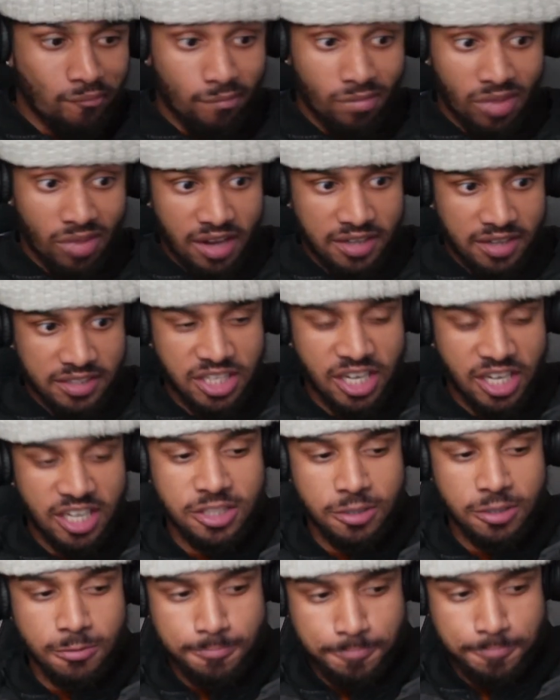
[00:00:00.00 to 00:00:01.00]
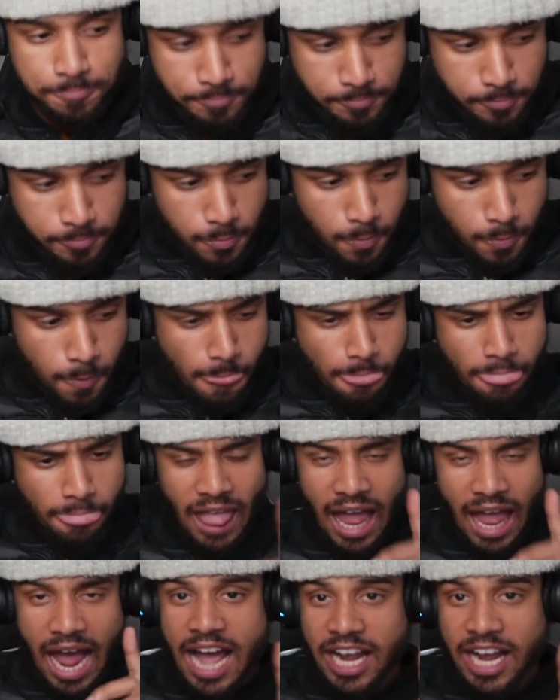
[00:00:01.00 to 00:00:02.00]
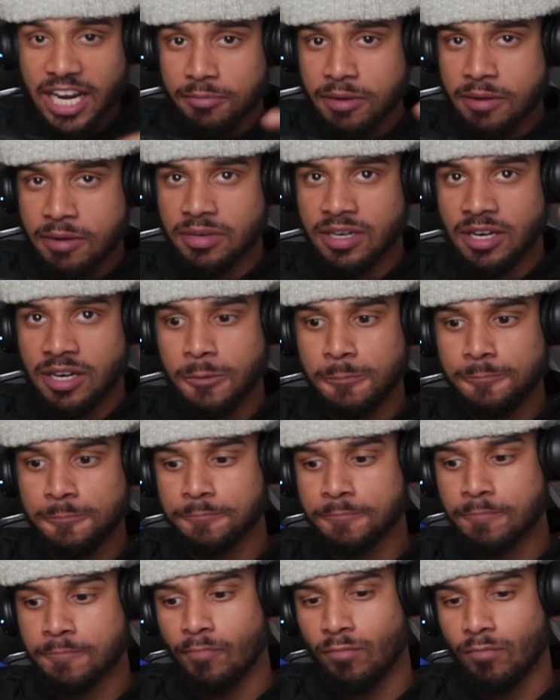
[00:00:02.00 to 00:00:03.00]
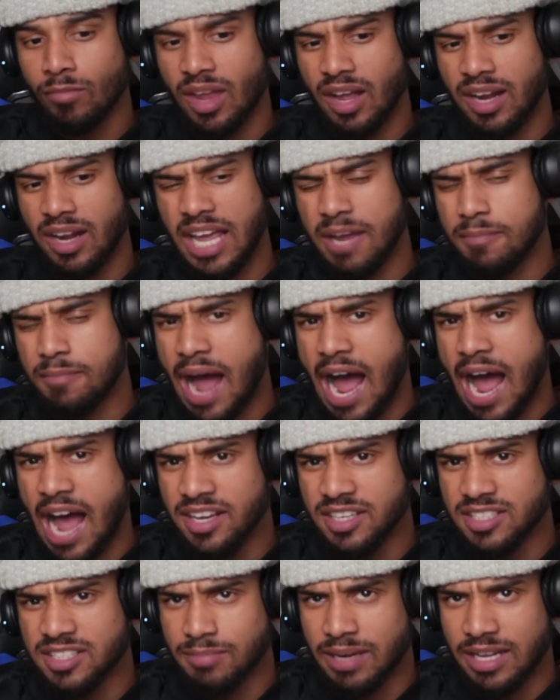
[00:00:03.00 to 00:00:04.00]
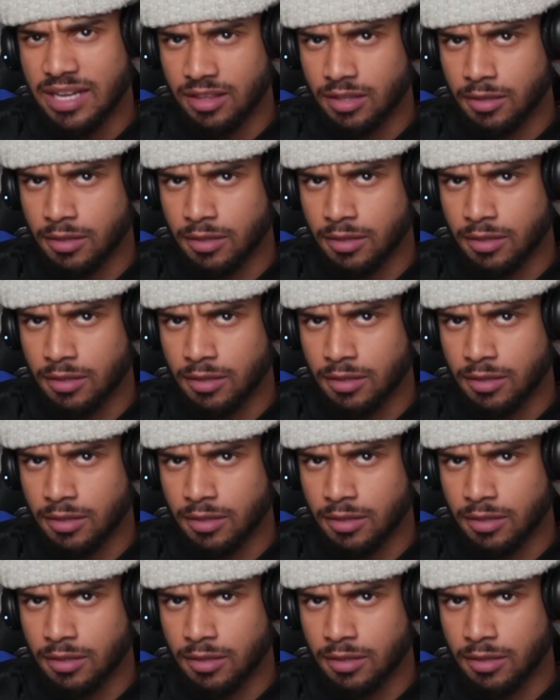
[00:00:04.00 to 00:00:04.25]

It's crazy. I remember now, like my highest month.